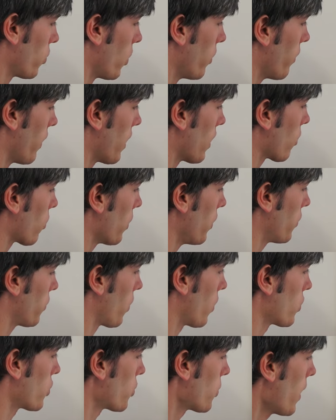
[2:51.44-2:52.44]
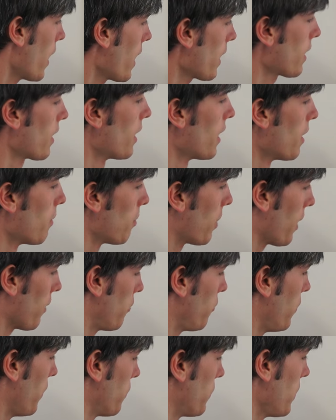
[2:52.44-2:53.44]
So we've increased our track by
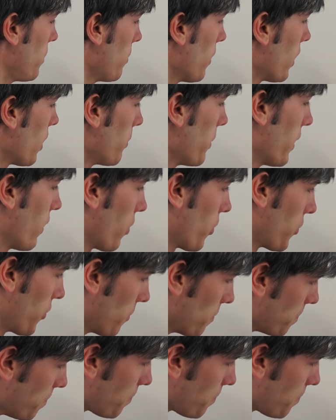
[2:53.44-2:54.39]
50 millimeters.